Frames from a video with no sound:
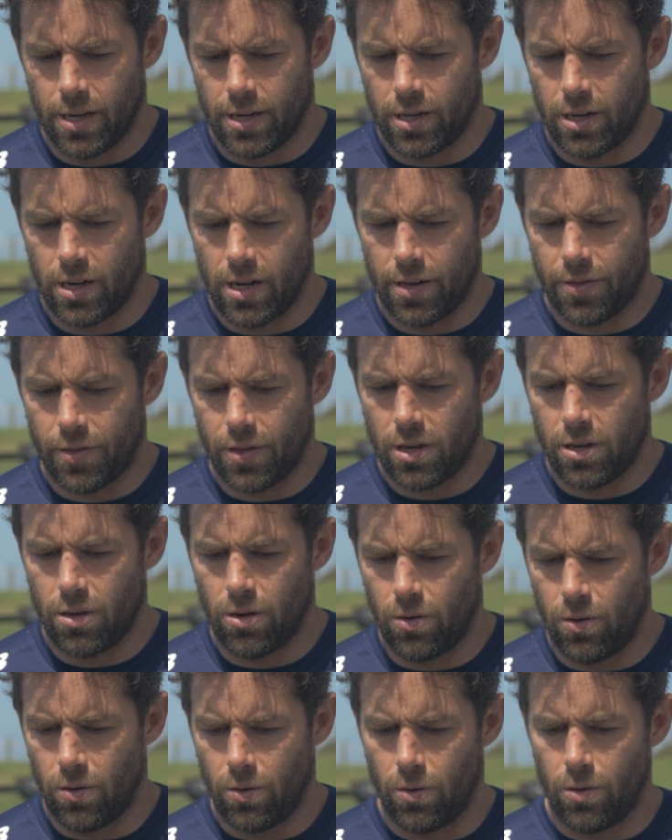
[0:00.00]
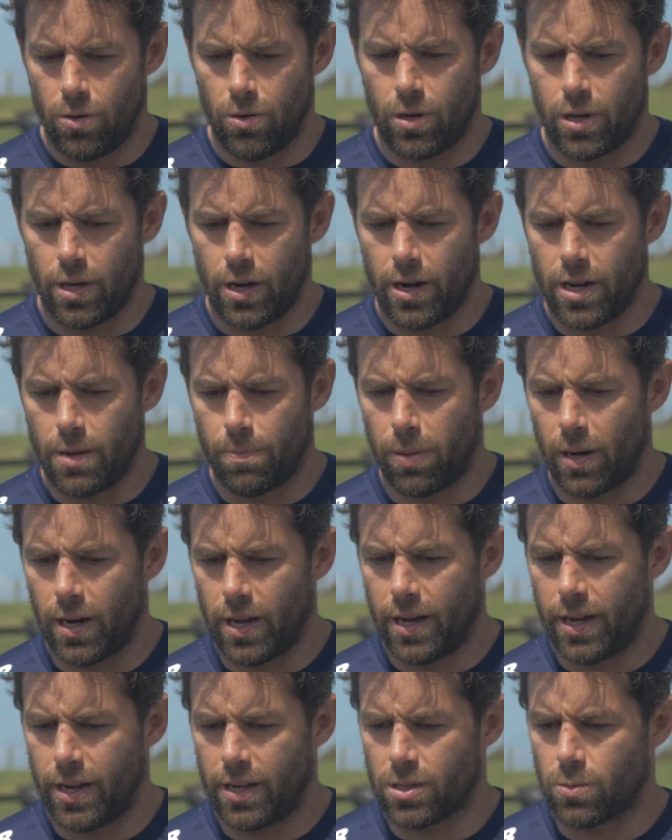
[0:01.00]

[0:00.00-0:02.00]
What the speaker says: You know, I think you can only play